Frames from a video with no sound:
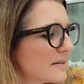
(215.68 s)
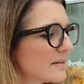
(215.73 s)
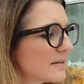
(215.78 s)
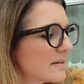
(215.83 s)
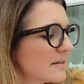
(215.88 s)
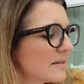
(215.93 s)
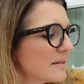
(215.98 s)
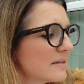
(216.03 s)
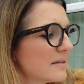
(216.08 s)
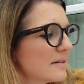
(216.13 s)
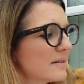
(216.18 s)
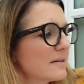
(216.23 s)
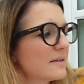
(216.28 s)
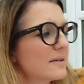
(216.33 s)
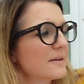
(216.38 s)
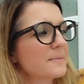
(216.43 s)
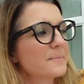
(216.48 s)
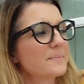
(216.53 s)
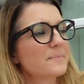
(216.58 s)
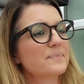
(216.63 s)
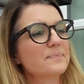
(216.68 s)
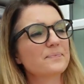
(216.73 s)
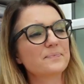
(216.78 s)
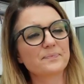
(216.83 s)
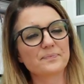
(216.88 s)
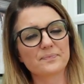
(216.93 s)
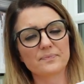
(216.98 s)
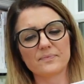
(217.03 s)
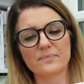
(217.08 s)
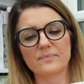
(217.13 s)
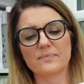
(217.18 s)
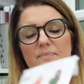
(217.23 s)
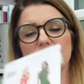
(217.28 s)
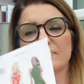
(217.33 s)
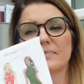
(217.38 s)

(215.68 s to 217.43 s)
Nothing is said.